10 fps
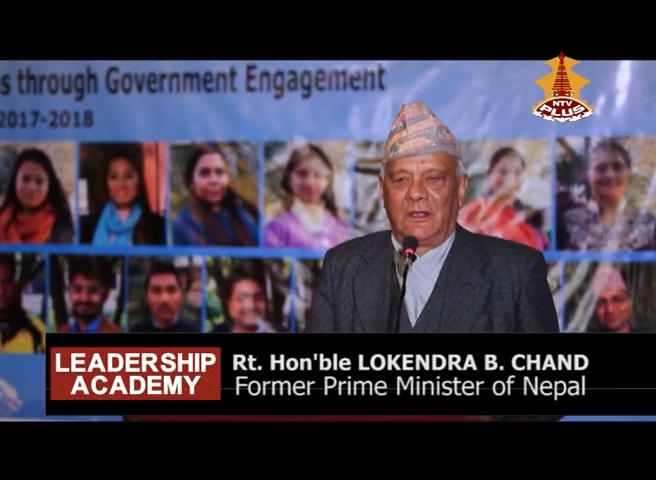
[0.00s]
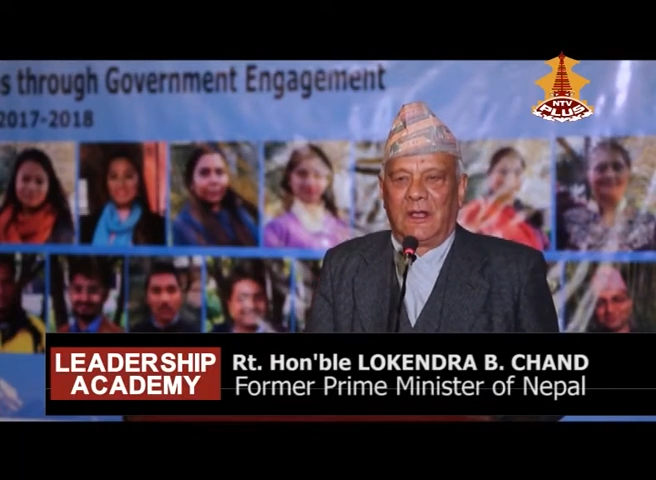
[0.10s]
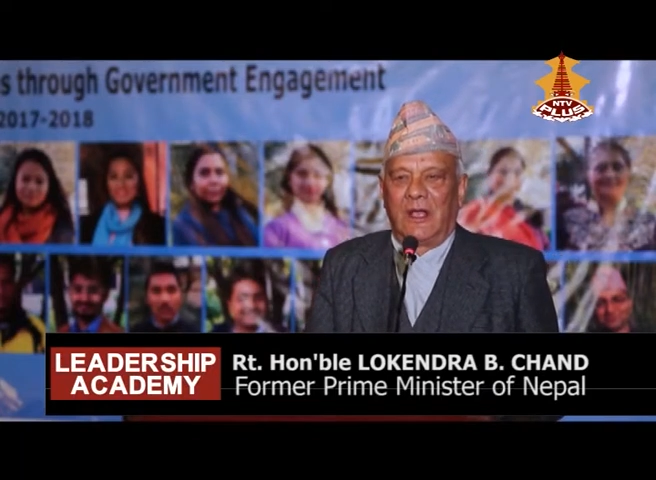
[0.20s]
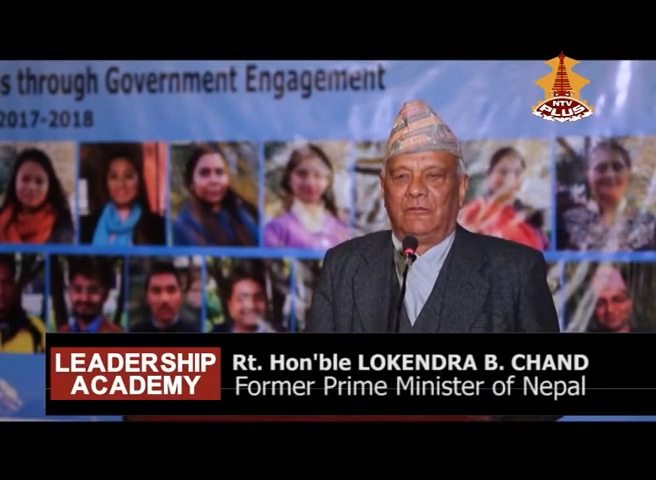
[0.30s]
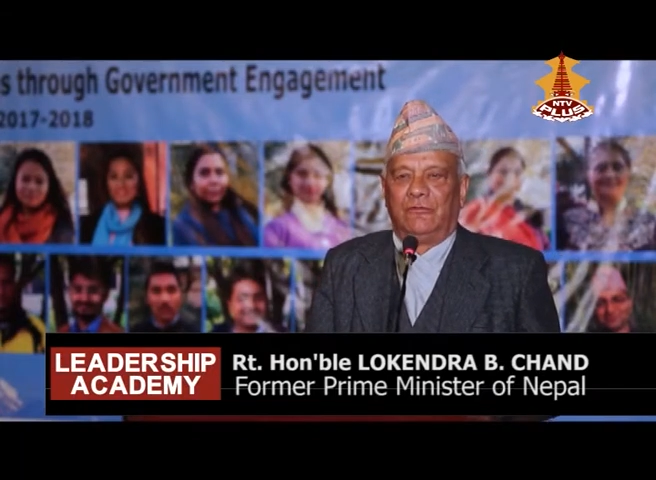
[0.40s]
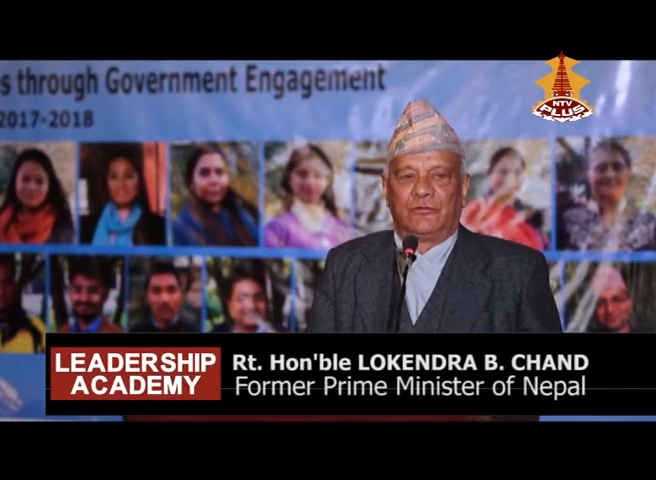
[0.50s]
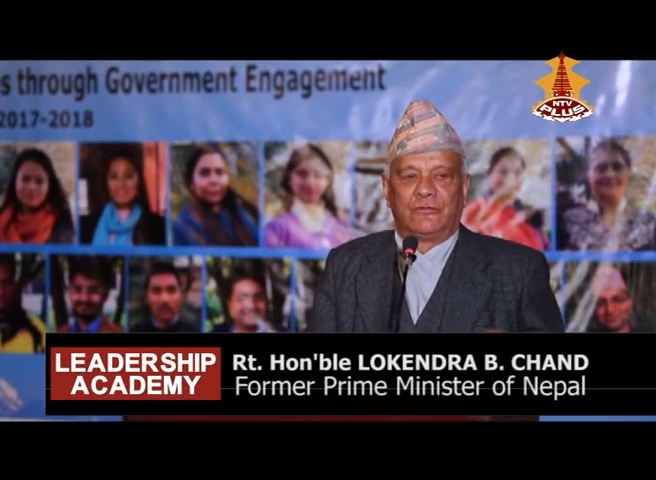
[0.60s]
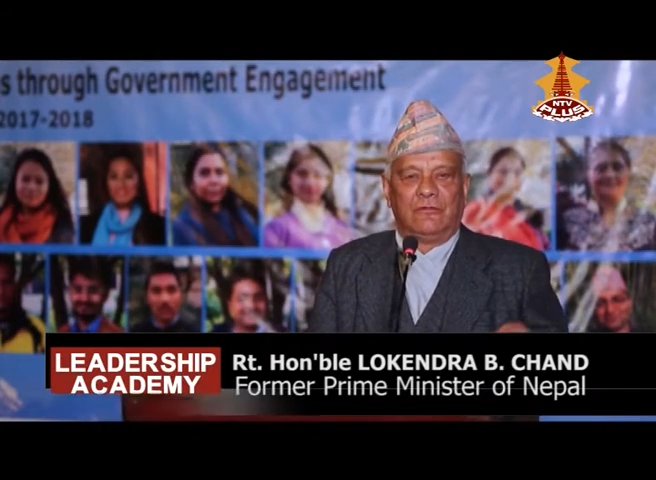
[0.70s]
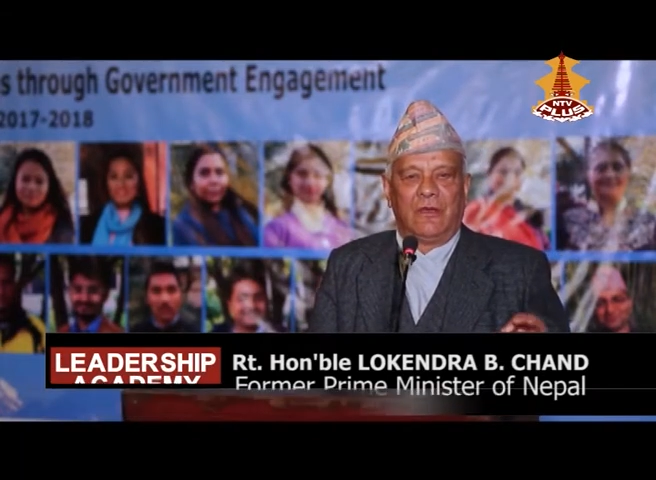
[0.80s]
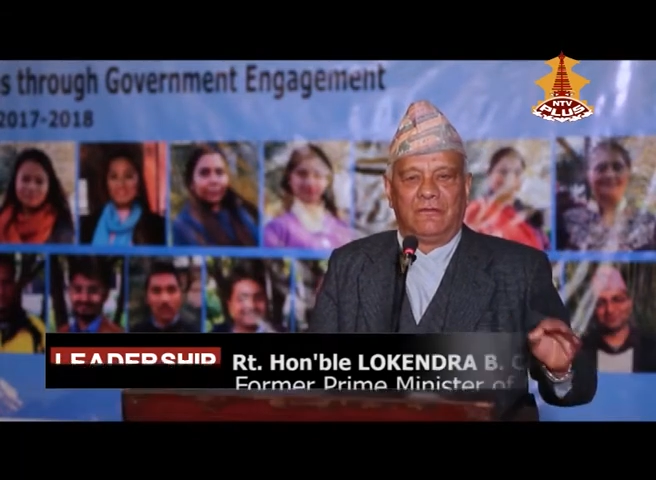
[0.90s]
I wish
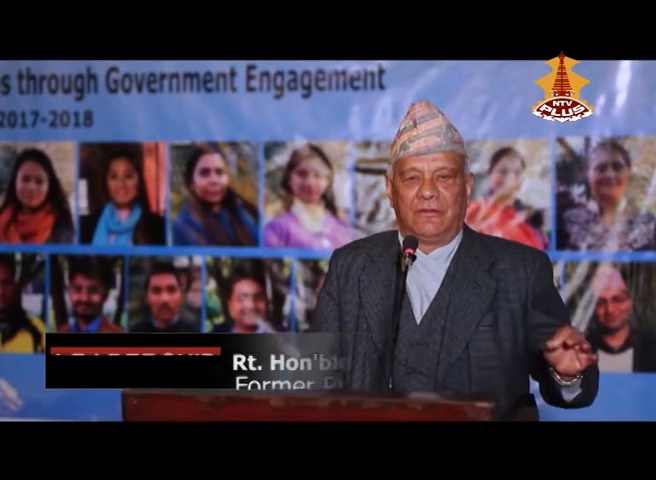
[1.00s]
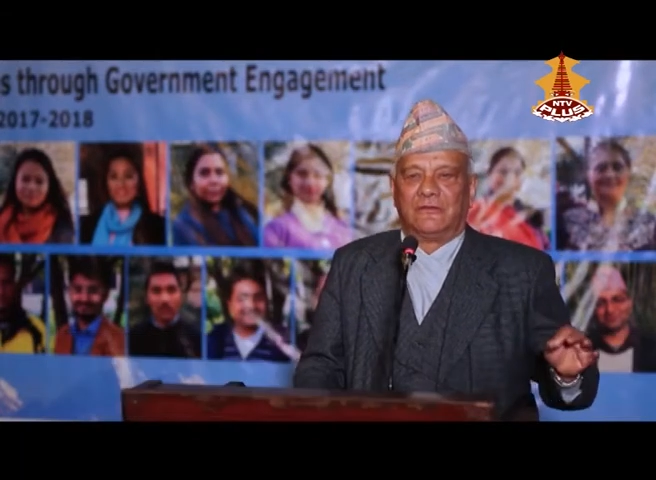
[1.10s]
you every